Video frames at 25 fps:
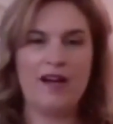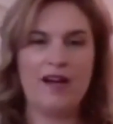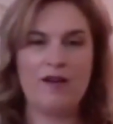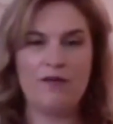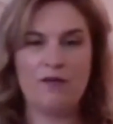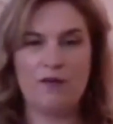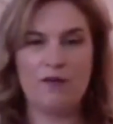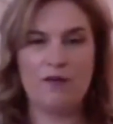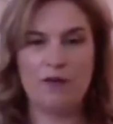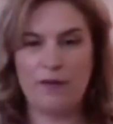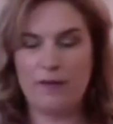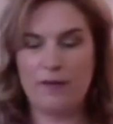
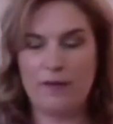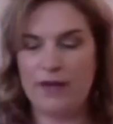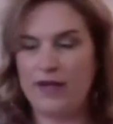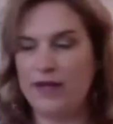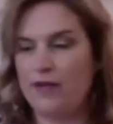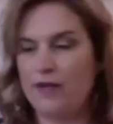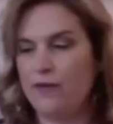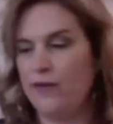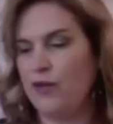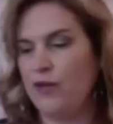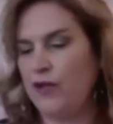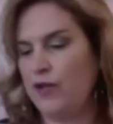for me,
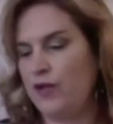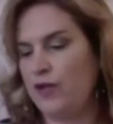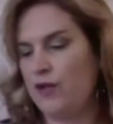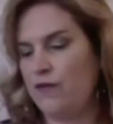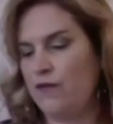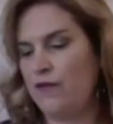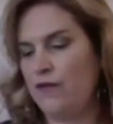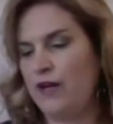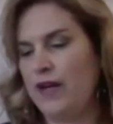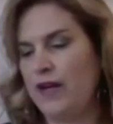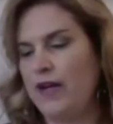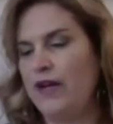a really good
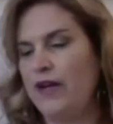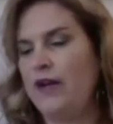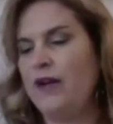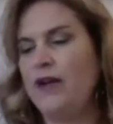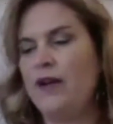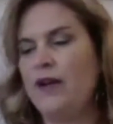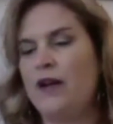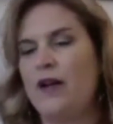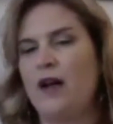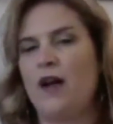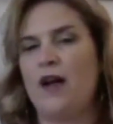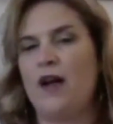friend,
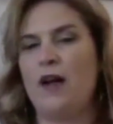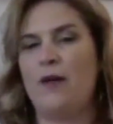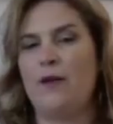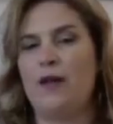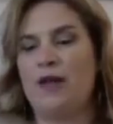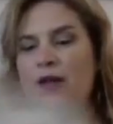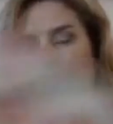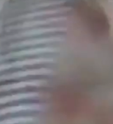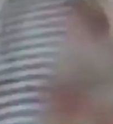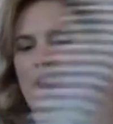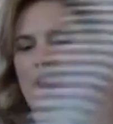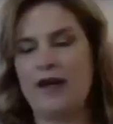and
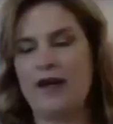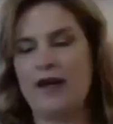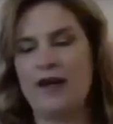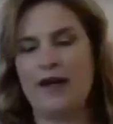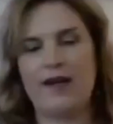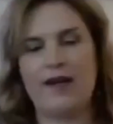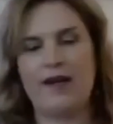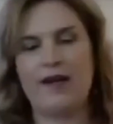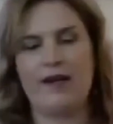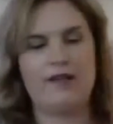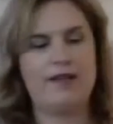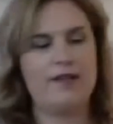it
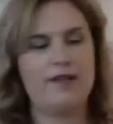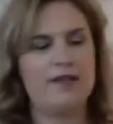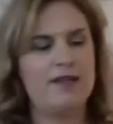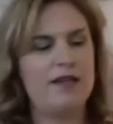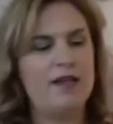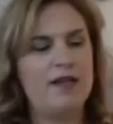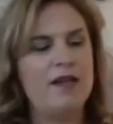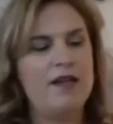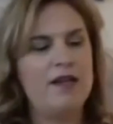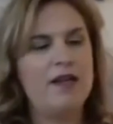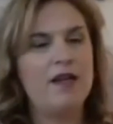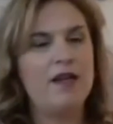has
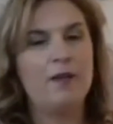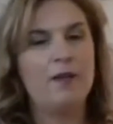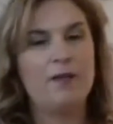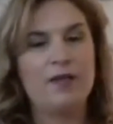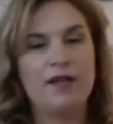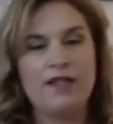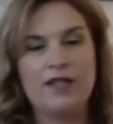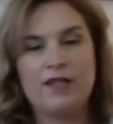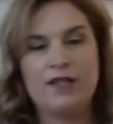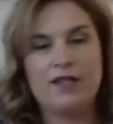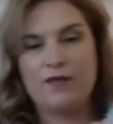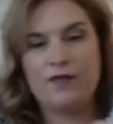a
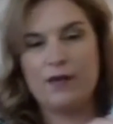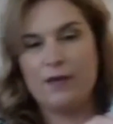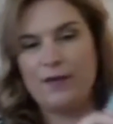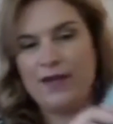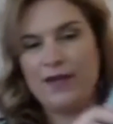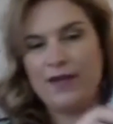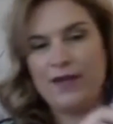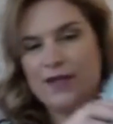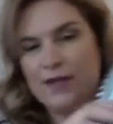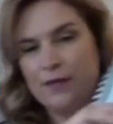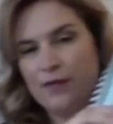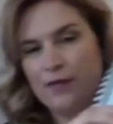place for
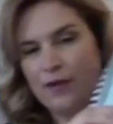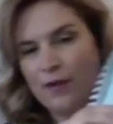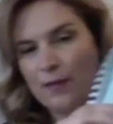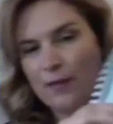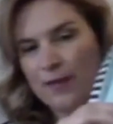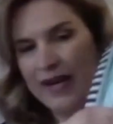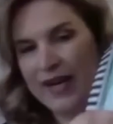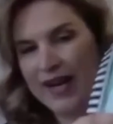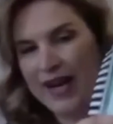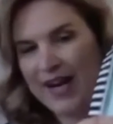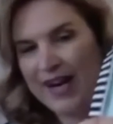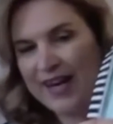me to put
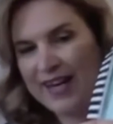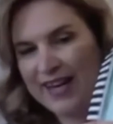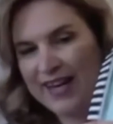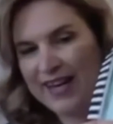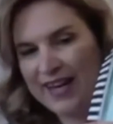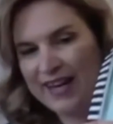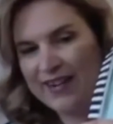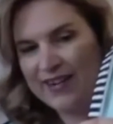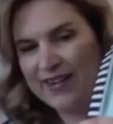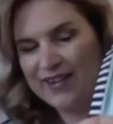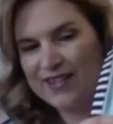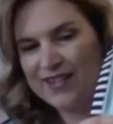my
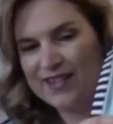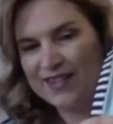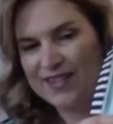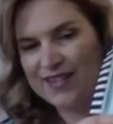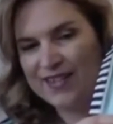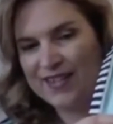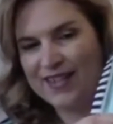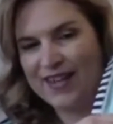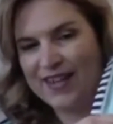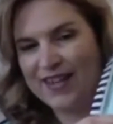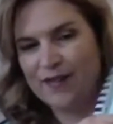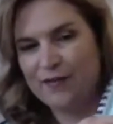highlighters.
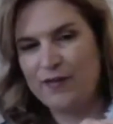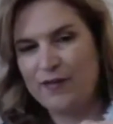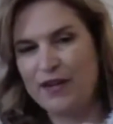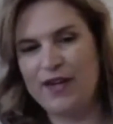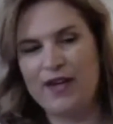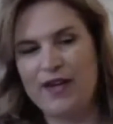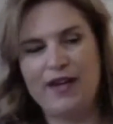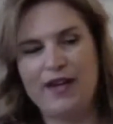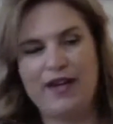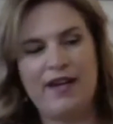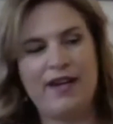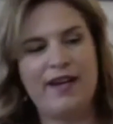Isn't that
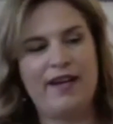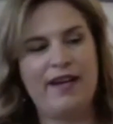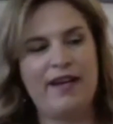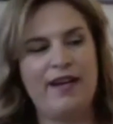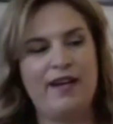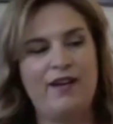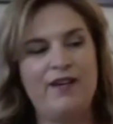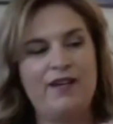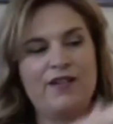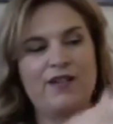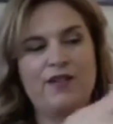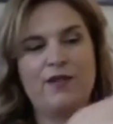fun? And I
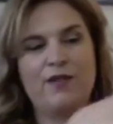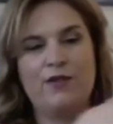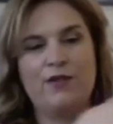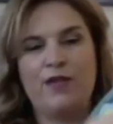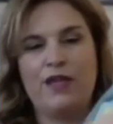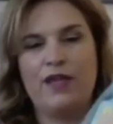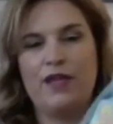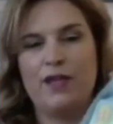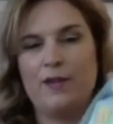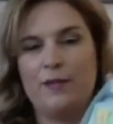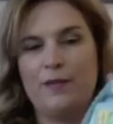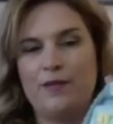also
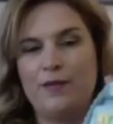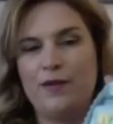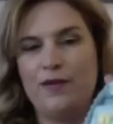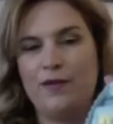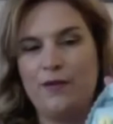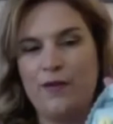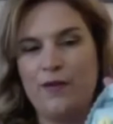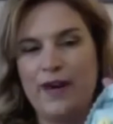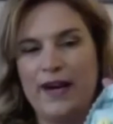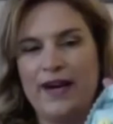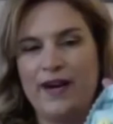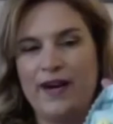keep
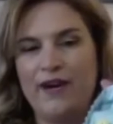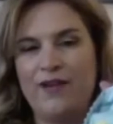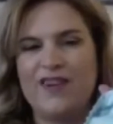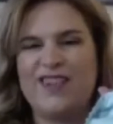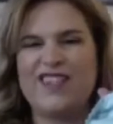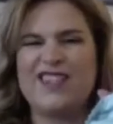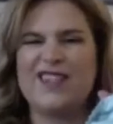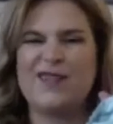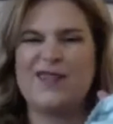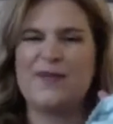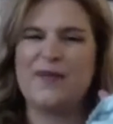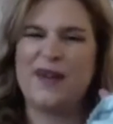whiteout
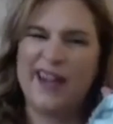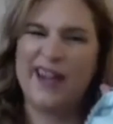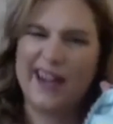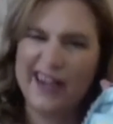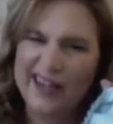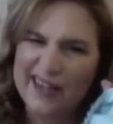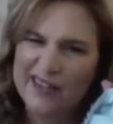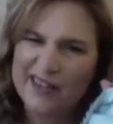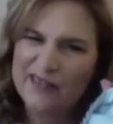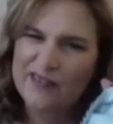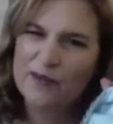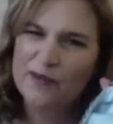because I'm
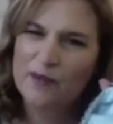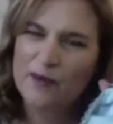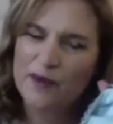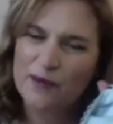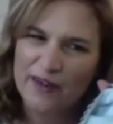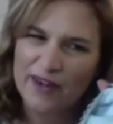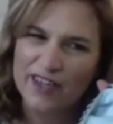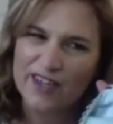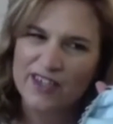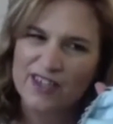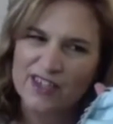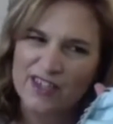kind of a
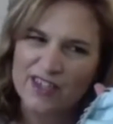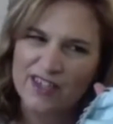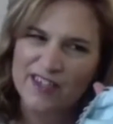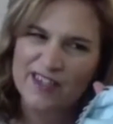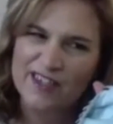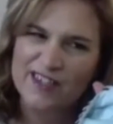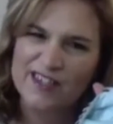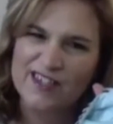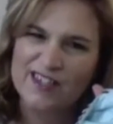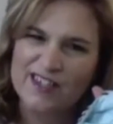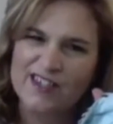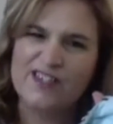
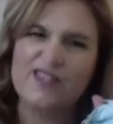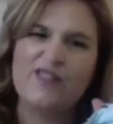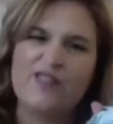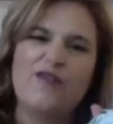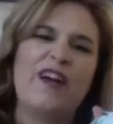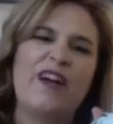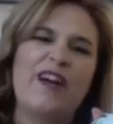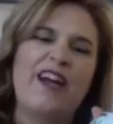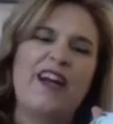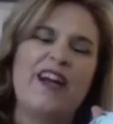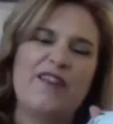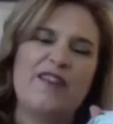perfectionist, and so if
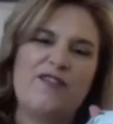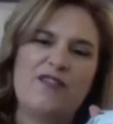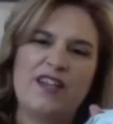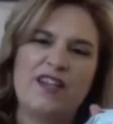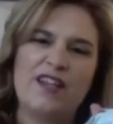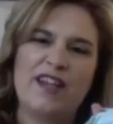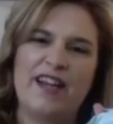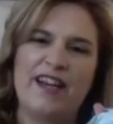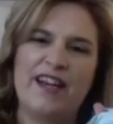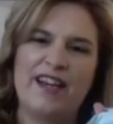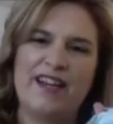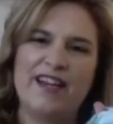I have to
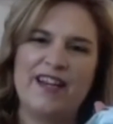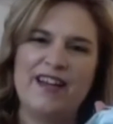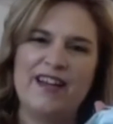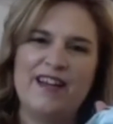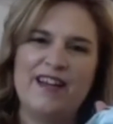like